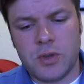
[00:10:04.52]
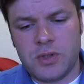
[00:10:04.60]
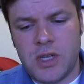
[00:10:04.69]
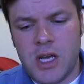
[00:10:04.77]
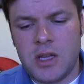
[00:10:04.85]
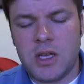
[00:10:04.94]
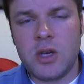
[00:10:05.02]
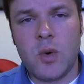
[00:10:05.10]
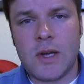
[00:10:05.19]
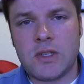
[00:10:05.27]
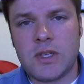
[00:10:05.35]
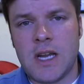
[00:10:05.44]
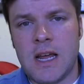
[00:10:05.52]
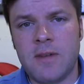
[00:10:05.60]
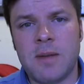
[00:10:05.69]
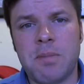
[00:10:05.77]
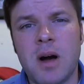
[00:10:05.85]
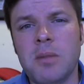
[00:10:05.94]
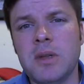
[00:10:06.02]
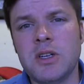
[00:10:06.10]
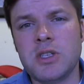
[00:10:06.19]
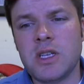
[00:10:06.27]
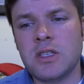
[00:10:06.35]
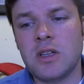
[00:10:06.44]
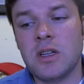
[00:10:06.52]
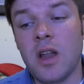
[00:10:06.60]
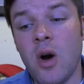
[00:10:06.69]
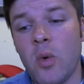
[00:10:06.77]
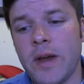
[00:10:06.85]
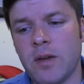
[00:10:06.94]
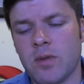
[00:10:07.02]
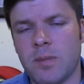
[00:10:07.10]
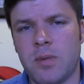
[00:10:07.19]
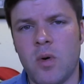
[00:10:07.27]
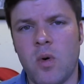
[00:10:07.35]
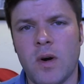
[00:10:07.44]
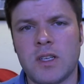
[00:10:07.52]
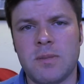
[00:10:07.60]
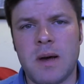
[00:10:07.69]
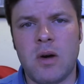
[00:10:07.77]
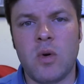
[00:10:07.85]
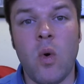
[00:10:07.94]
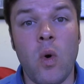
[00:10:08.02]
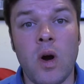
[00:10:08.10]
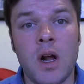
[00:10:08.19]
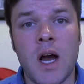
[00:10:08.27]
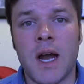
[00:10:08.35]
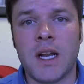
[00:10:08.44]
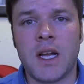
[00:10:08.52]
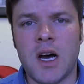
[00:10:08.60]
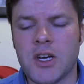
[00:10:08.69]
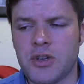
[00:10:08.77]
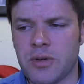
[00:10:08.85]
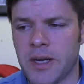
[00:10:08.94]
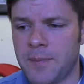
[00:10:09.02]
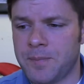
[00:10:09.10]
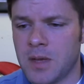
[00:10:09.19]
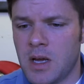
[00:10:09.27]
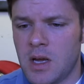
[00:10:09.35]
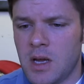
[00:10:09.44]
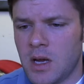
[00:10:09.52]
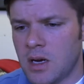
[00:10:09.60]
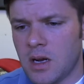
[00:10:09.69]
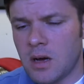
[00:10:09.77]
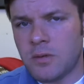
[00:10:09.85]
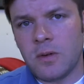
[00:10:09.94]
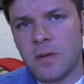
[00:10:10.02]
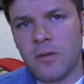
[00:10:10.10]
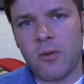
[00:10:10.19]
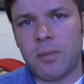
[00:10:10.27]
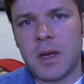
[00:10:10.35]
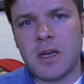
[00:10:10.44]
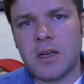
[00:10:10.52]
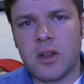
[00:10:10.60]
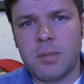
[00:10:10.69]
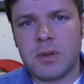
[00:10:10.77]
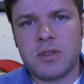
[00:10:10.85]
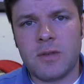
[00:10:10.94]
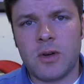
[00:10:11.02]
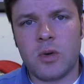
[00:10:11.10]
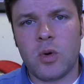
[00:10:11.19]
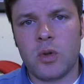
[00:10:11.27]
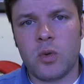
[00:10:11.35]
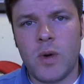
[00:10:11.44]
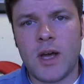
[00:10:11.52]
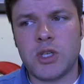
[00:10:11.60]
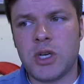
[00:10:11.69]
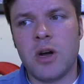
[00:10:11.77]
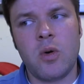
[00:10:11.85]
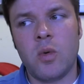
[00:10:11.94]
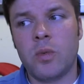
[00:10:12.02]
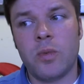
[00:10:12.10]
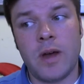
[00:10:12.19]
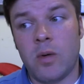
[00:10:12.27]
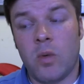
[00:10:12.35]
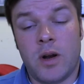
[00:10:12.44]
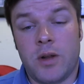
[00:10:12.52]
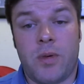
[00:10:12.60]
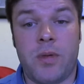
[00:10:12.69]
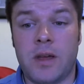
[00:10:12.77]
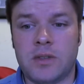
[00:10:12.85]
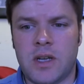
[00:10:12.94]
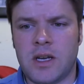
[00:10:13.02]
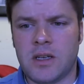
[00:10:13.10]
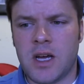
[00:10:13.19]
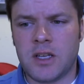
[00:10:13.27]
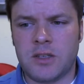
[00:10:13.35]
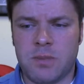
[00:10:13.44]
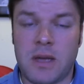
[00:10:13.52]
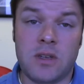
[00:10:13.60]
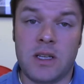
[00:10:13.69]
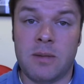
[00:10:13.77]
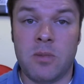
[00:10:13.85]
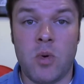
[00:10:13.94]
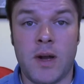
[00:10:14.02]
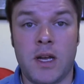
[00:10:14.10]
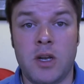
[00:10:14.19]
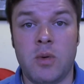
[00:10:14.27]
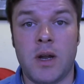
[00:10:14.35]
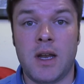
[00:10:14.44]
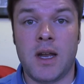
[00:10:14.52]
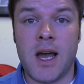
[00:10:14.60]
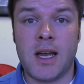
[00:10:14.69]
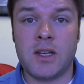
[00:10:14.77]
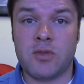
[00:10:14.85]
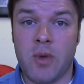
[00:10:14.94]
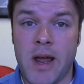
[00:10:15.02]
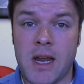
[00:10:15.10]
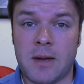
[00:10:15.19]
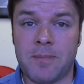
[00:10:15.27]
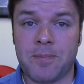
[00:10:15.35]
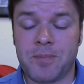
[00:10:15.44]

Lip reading: you're seeing the U.S. Navy publish these glowing reports about Oregon country. Now, if you've ever been to the Pacific Northwest, you know that one of the things that it does, basically morning, noon, and night, is rain.